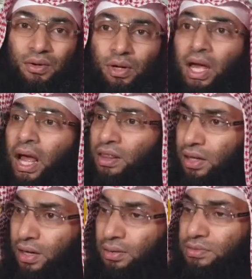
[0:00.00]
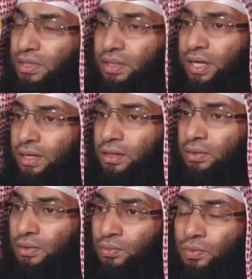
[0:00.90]
Okay, and there are
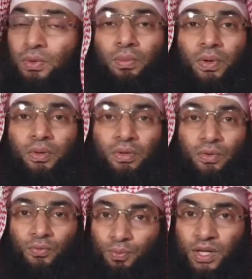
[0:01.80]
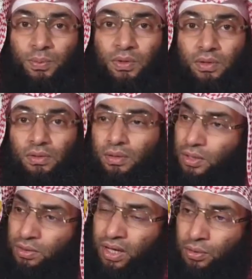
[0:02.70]
yani, group of people.
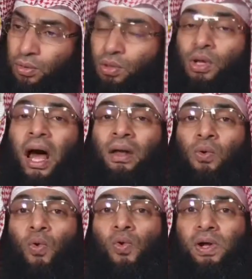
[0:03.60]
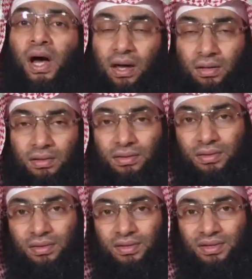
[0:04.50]
They are called Al-Qurra.
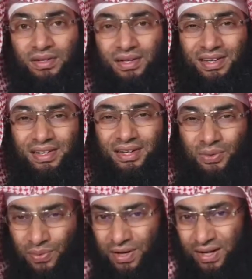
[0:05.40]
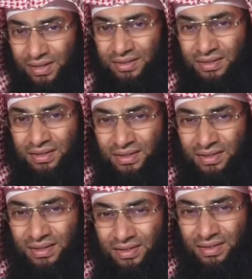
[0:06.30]
Qurra,
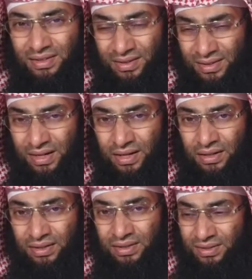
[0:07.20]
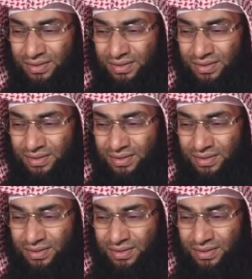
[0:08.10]
literally,